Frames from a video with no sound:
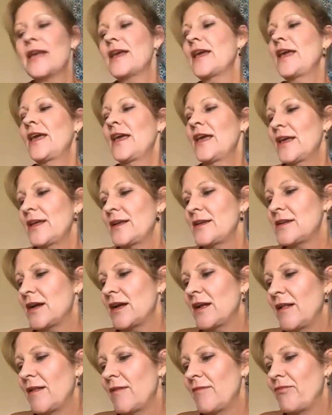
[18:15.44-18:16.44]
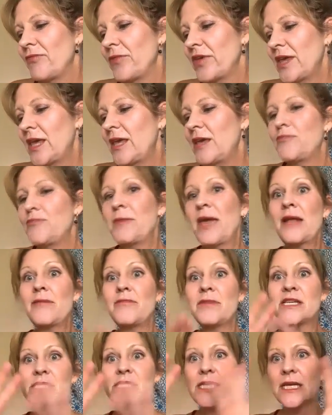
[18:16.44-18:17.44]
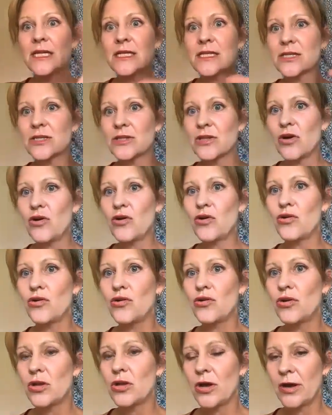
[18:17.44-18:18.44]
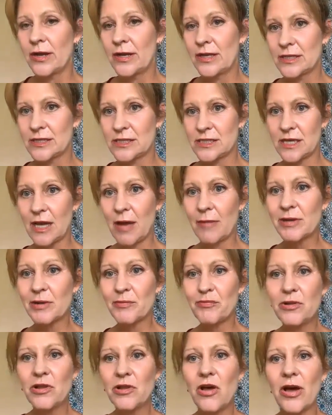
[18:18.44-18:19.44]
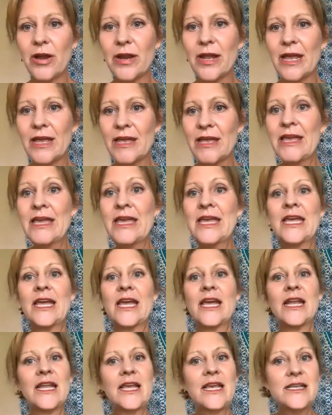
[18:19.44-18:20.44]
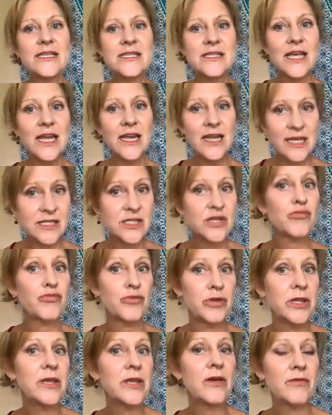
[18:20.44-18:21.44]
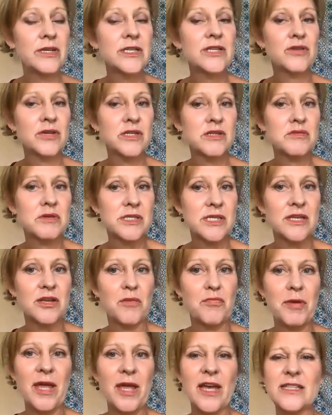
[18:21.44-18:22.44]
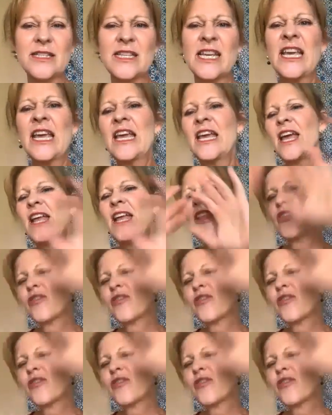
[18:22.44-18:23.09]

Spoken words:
Oh, and he made me stand till the whole audience stopped applauding. And he said, is it really always Christmas in your pants? And the